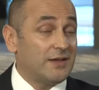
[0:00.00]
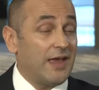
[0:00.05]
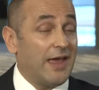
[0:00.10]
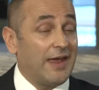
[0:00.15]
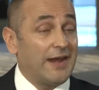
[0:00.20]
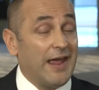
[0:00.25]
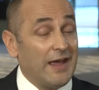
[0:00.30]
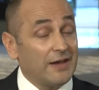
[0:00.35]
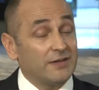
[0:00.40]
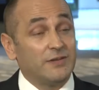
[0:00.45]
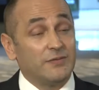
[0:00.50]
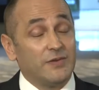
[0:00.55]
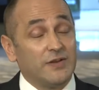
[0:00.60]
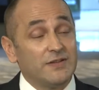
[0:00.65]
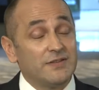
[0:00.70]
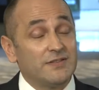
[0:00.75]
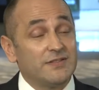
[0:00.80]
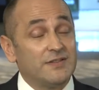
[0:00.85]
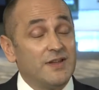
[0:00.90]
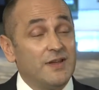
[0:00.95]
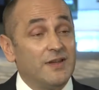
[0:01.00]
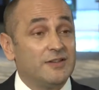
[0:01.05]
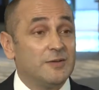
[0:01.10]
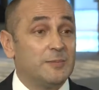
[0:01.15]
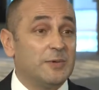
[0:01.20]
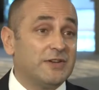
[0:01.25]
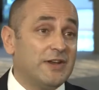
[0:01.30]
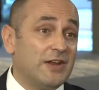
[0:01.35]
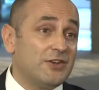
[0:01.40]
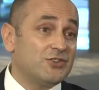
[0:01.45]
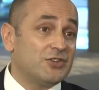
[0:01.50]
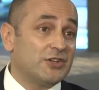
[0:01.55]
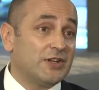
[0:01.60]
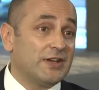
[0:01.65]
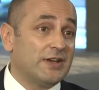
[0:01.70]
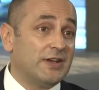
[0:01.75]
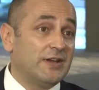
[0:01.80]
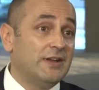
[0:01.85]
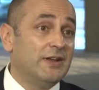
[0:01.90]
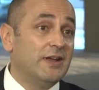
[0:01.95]
and hacktivists to
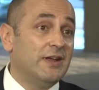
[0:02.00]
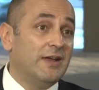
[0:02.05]
potentially